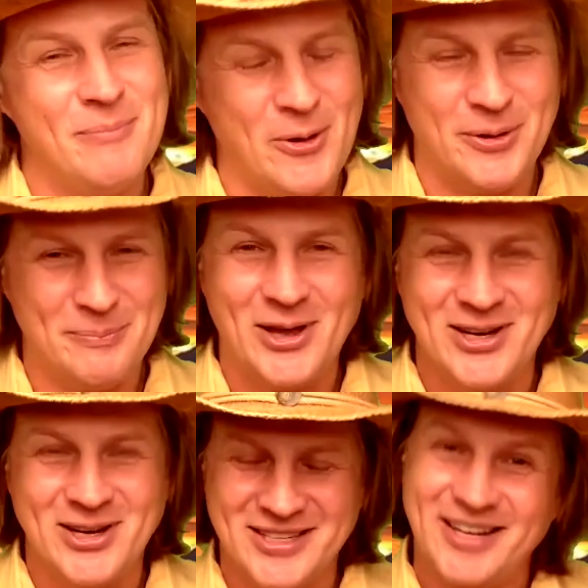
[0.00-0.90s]
modem
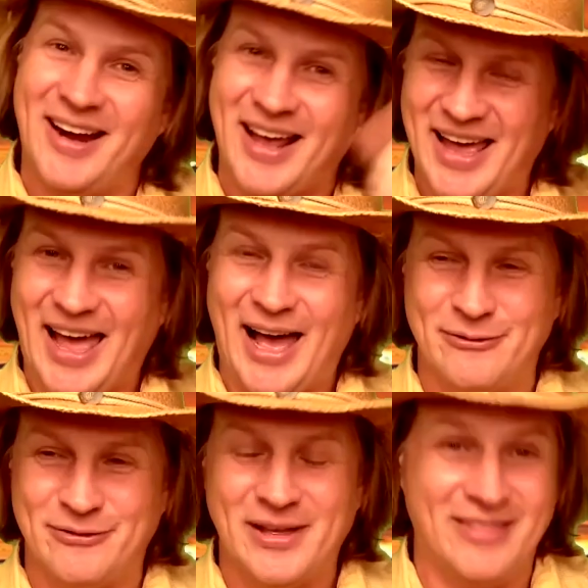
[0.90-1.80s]
plugged in and I
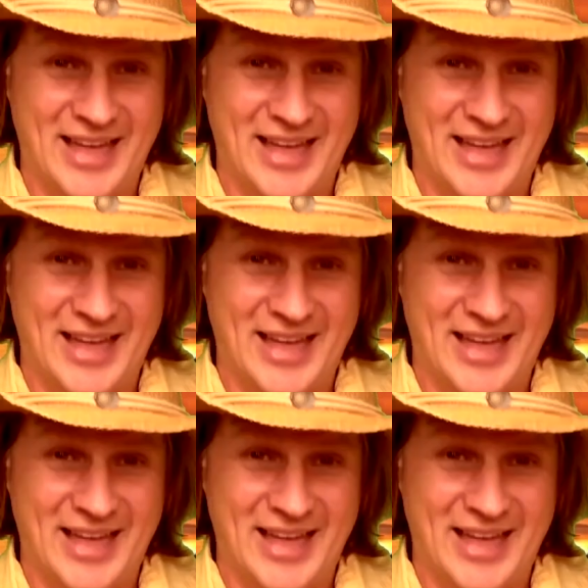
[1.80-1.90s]
have